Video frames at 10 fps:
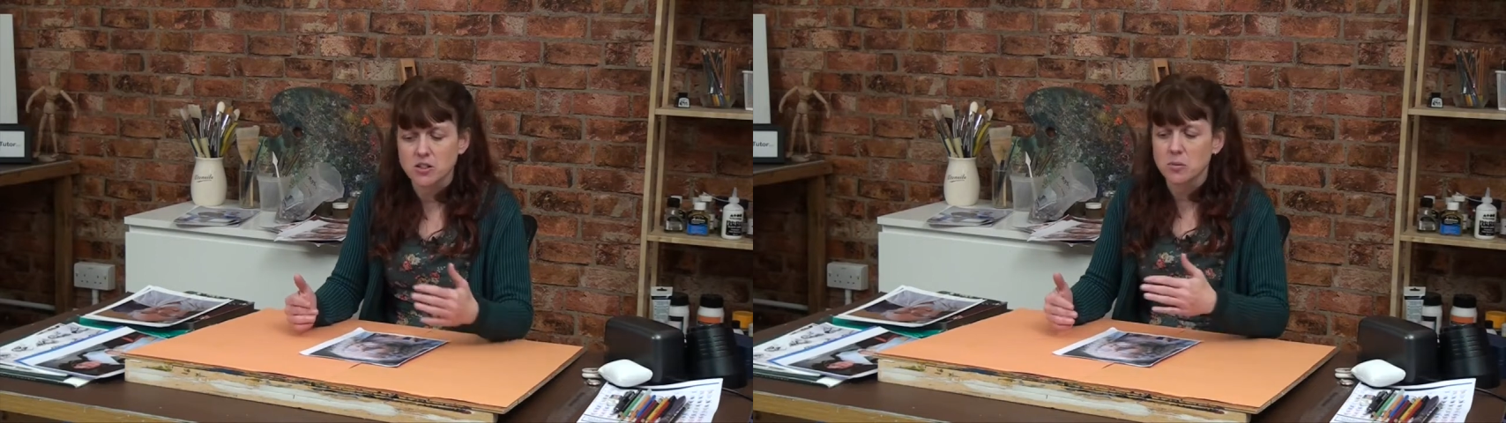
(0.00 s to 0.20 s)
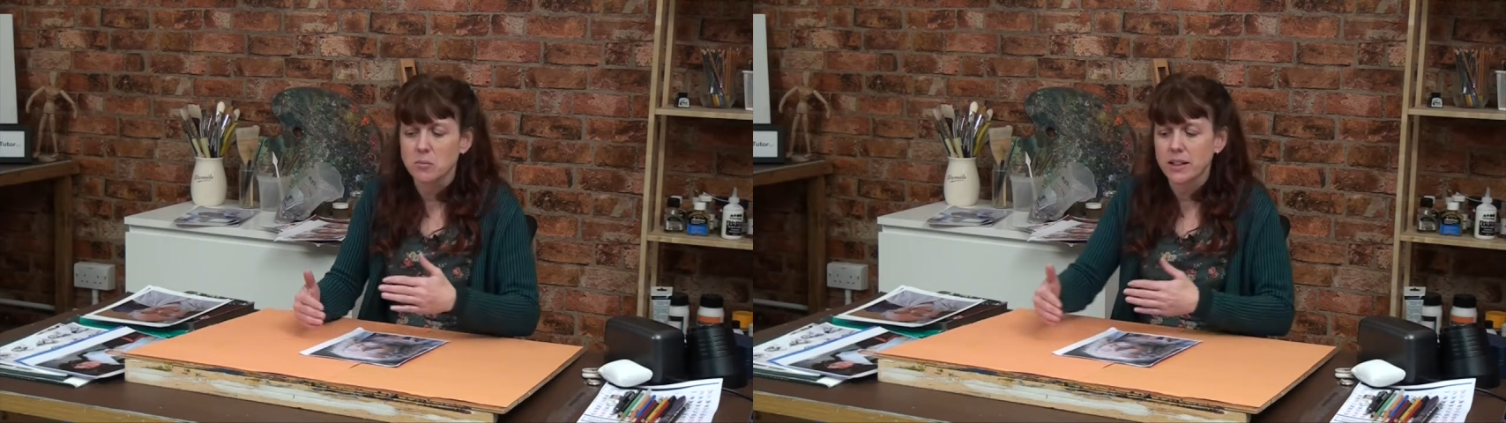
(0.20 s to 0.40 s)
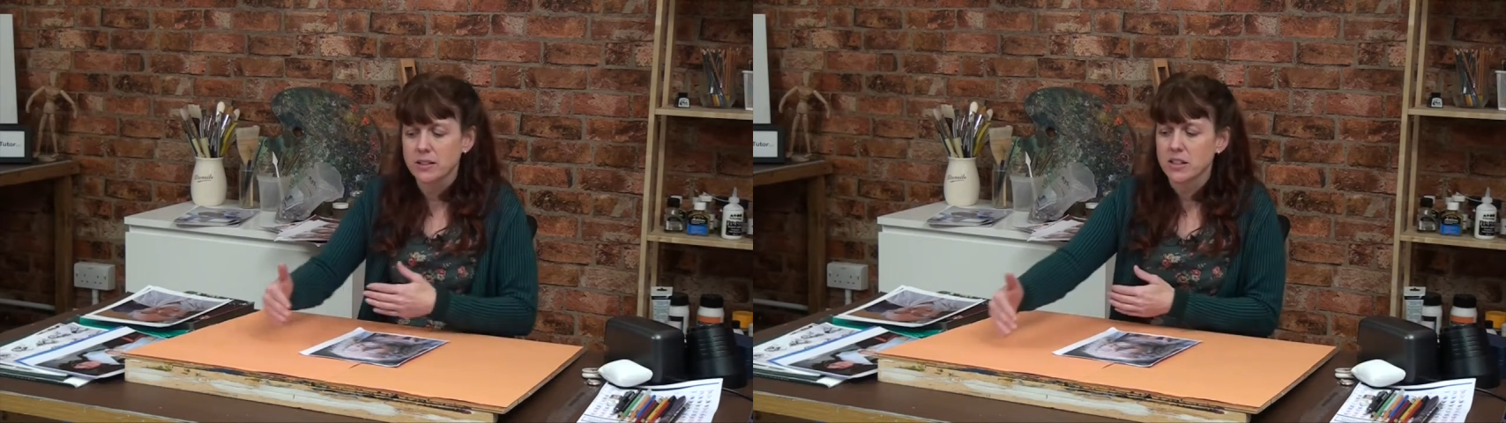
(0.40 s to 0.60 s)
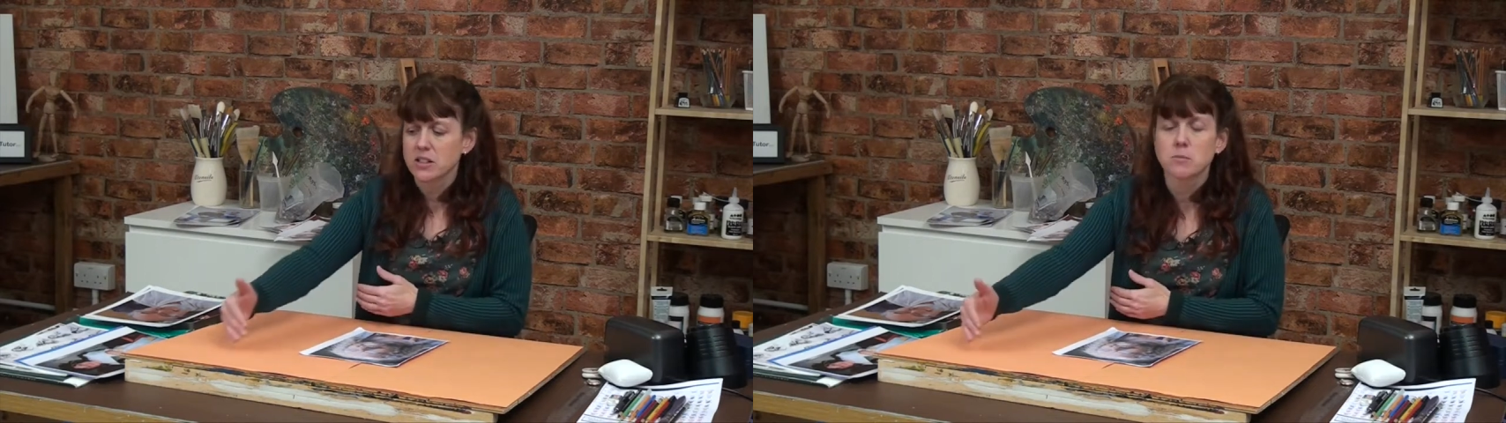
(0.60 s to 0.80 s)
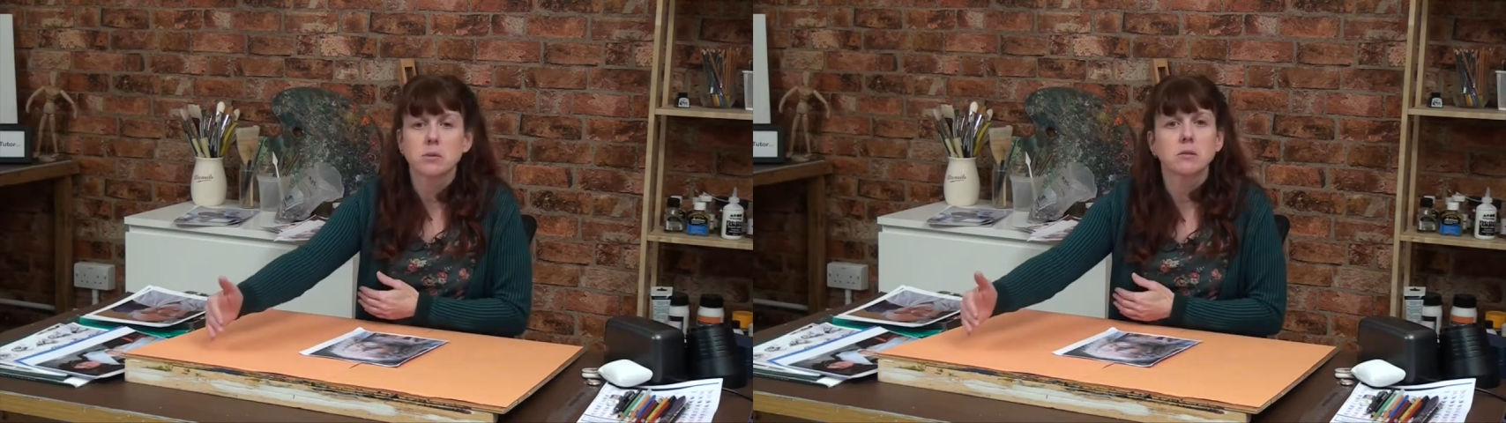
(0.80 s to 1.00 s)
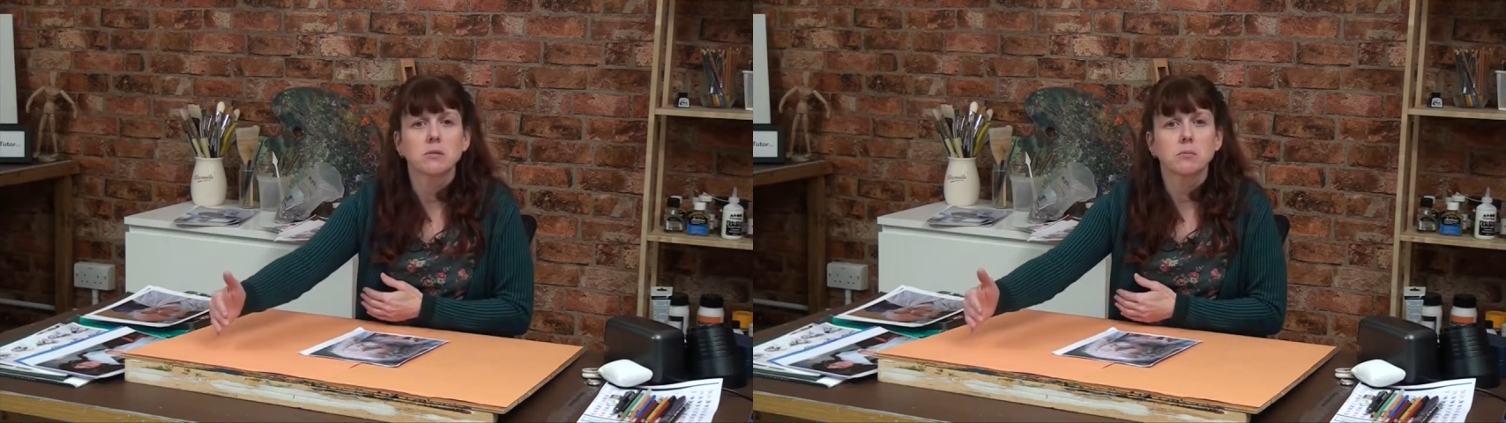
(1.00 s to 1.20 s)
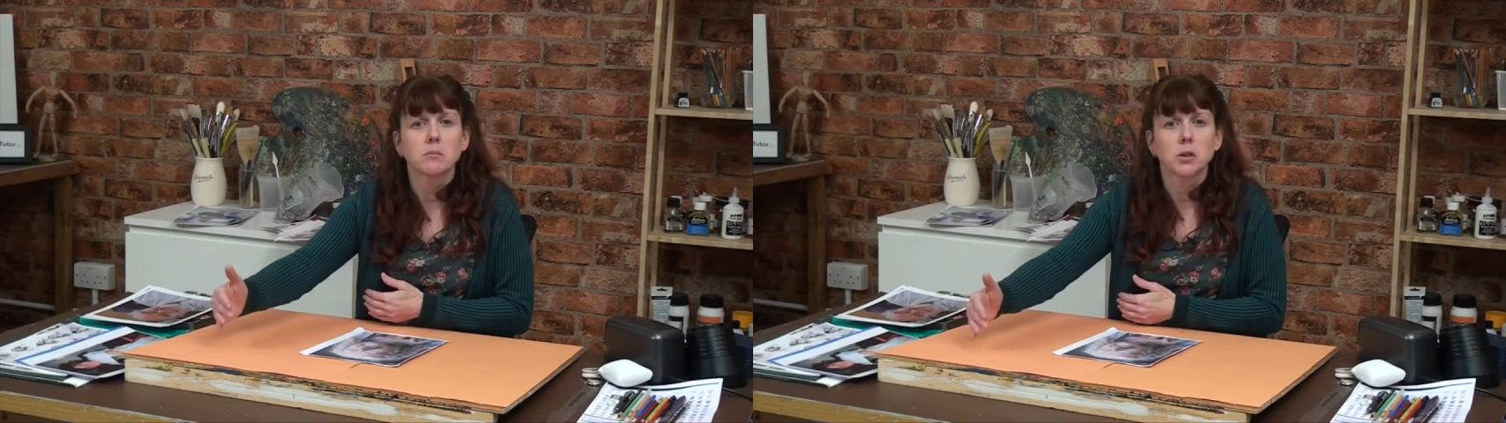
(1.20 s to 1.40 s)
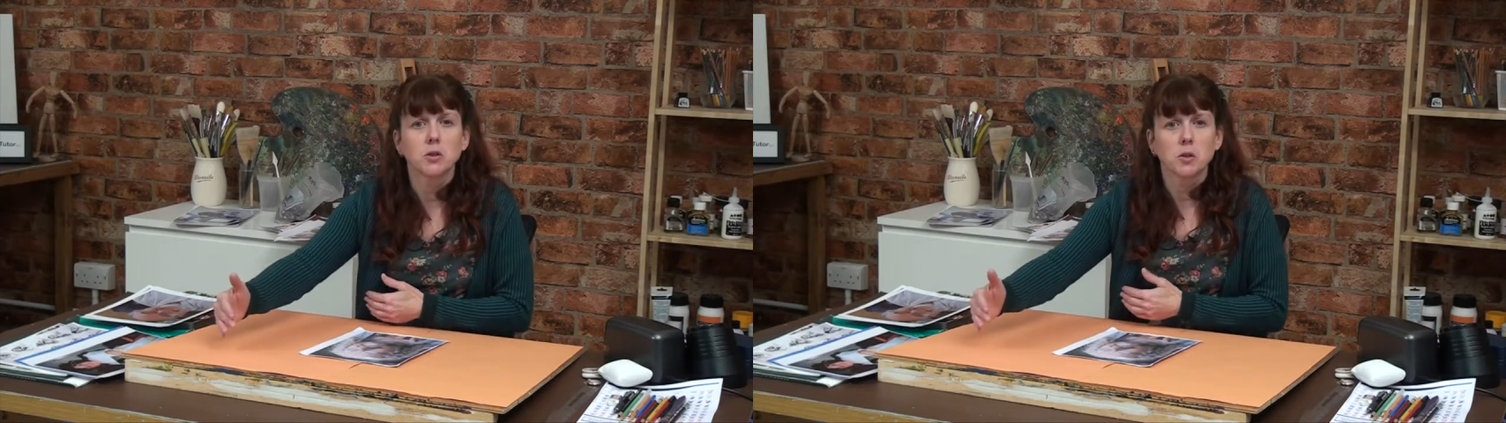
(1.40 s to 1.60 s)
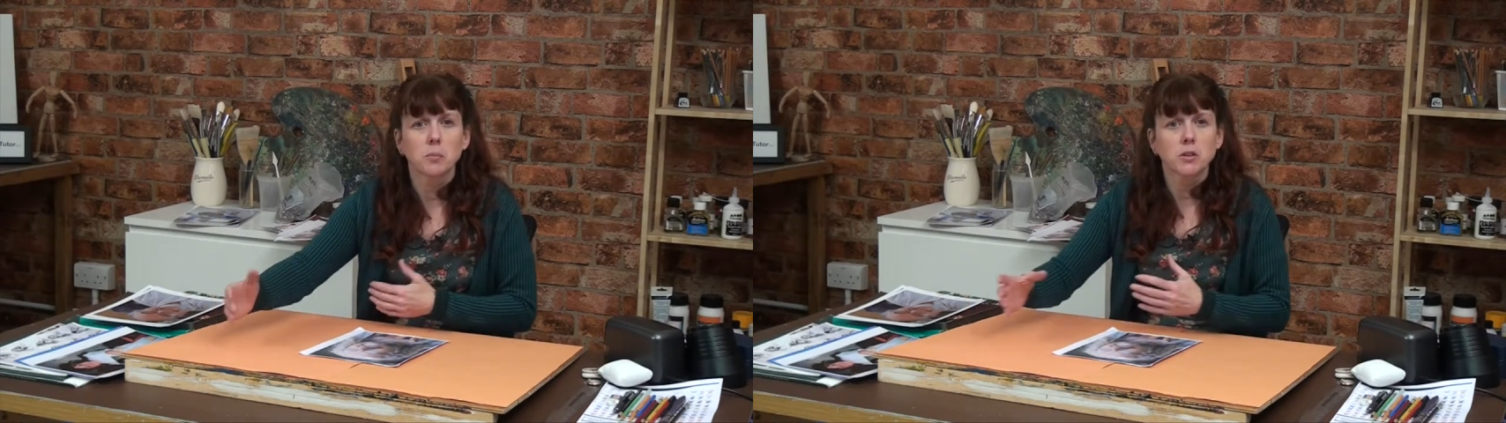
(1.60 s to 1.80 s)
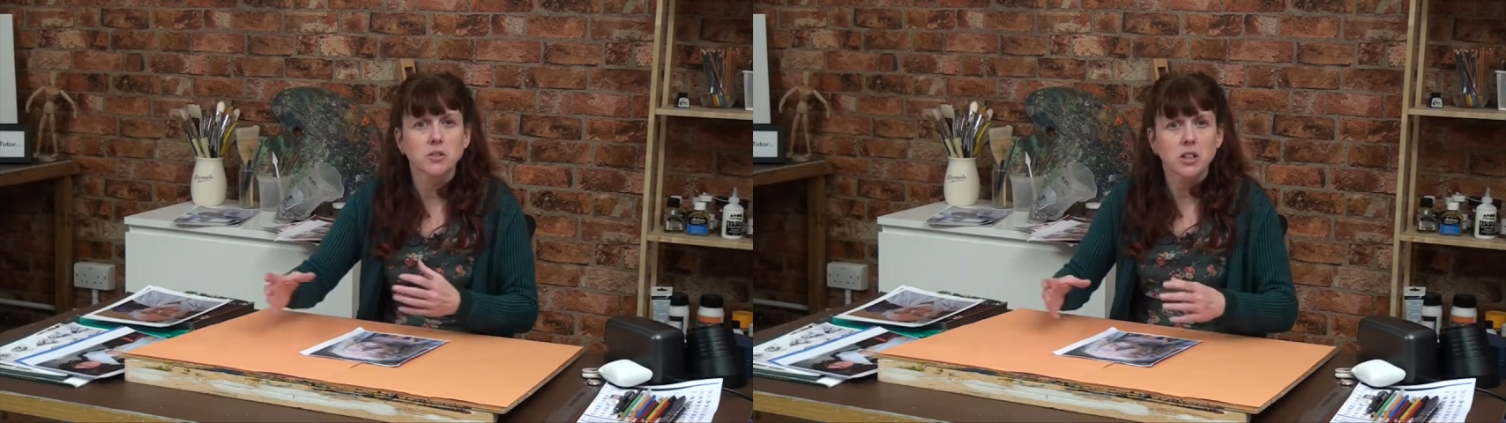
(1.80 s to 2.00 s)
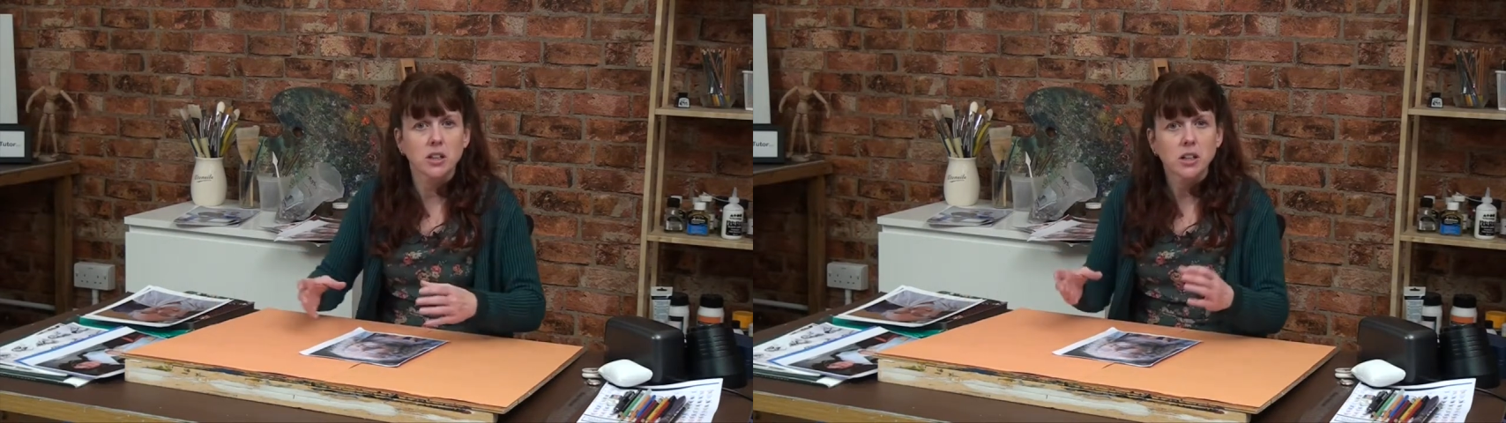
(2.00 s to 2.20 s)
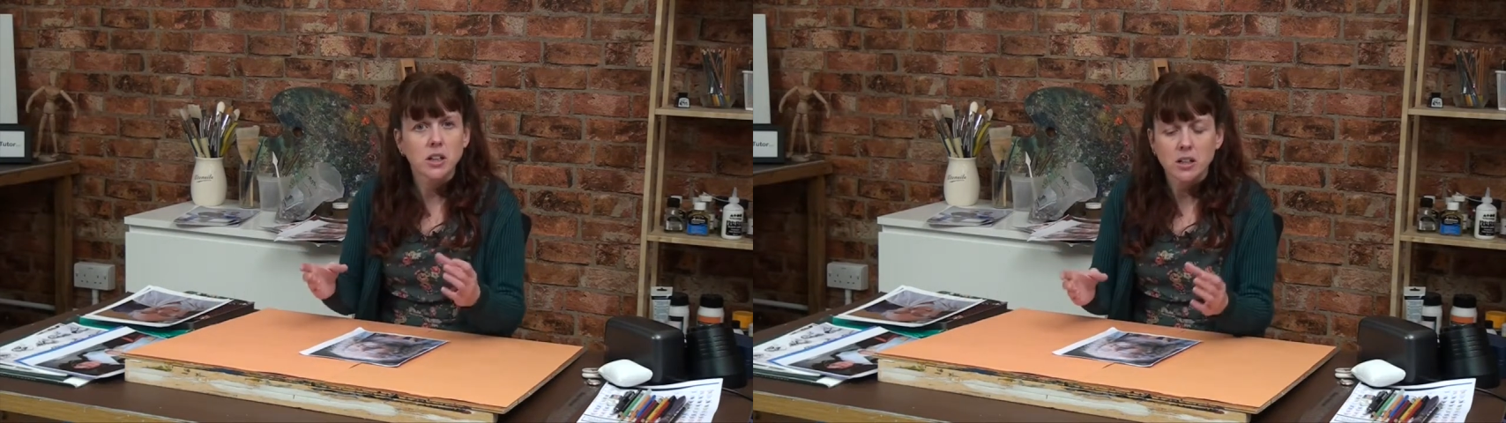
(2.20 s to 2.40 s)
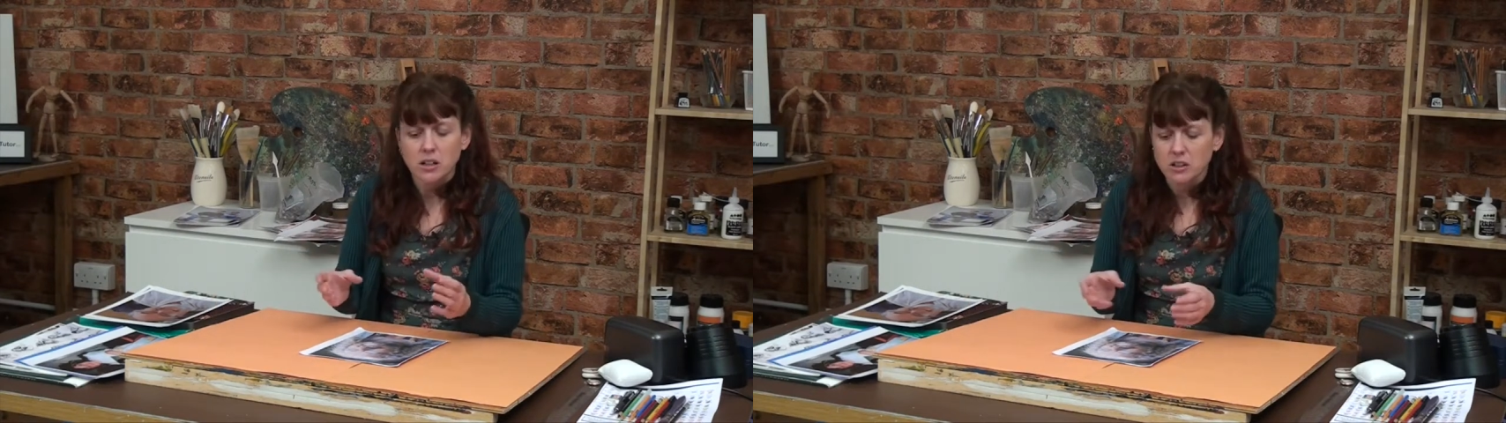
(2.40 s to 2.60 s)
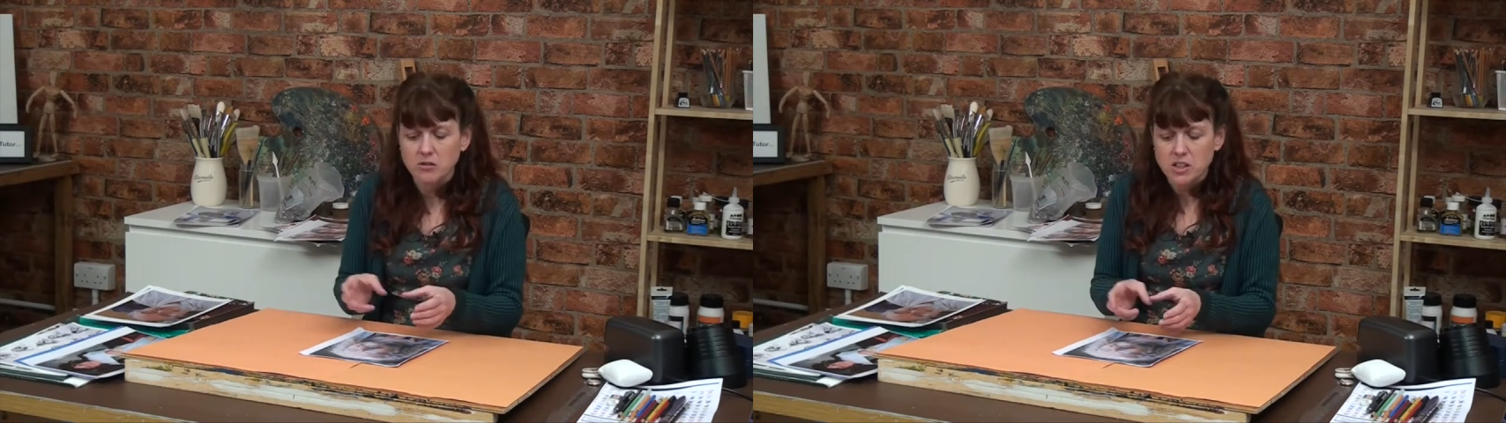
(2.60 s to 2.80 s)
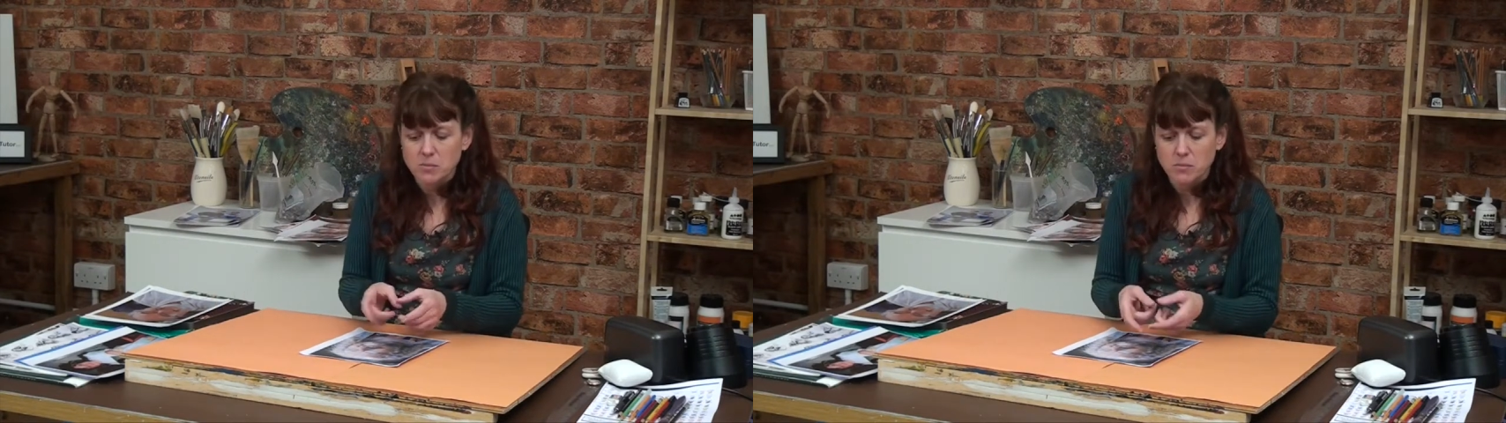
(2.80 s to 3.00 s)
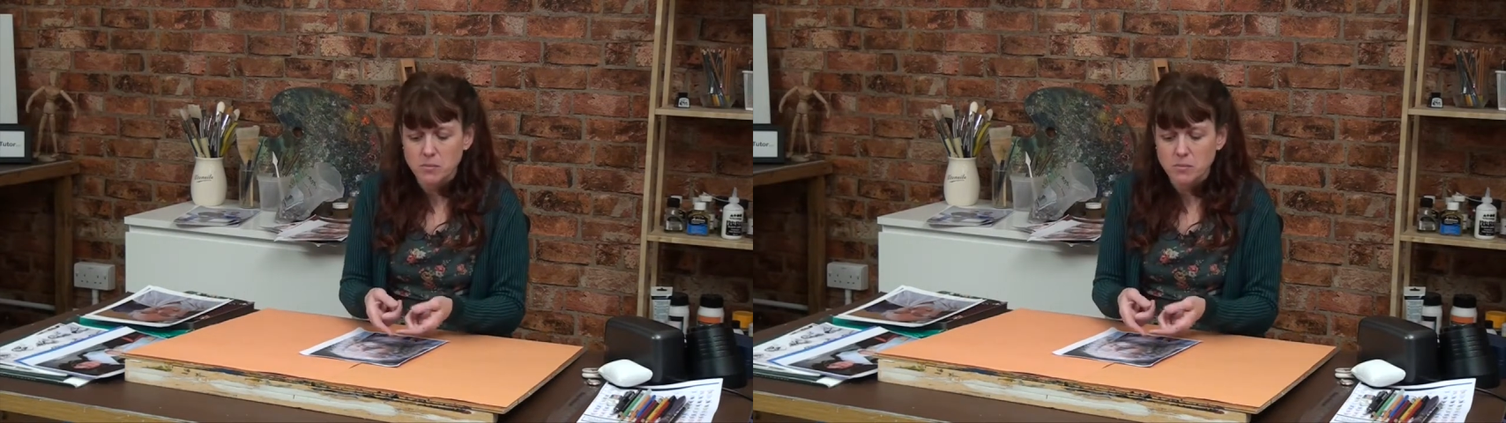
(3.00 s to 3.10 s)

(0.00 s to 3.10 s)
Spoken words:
so mine tend to be blown up onto a grid.